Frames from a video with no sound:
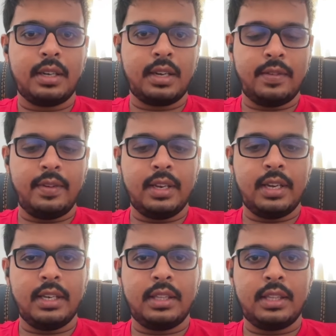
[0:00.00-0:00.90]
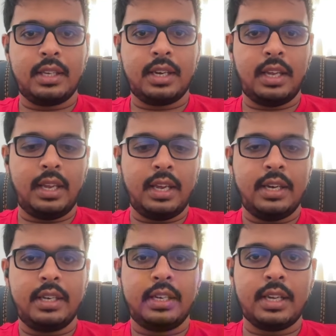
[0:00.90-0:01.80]
I will add
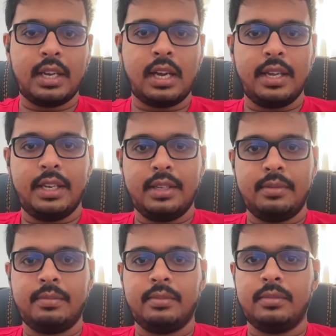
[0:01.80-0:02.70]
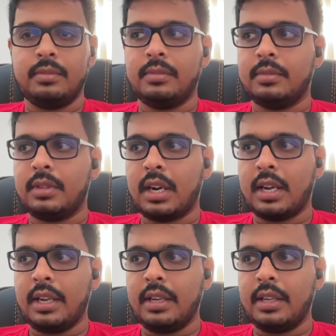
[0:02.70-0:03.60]
create item,
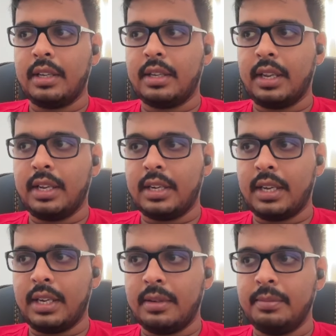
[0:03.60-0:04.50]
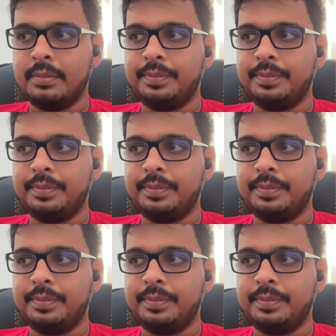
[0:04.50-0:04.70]
right? Create item.